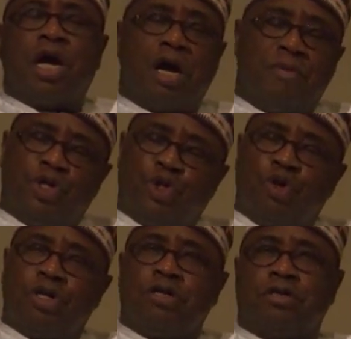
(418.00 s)
Come and
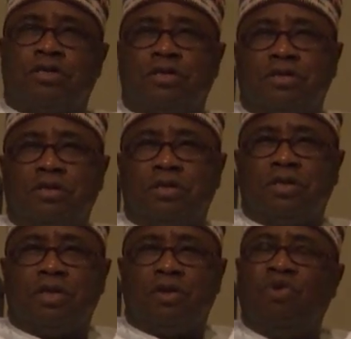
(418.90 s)
join us.
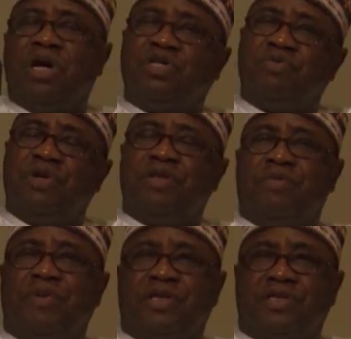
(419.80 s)
We are simply the
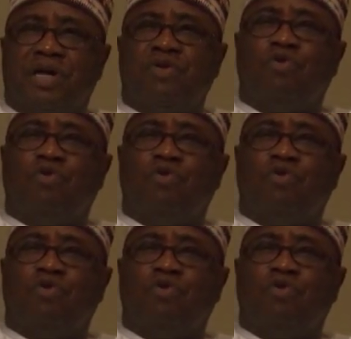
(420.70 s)
best and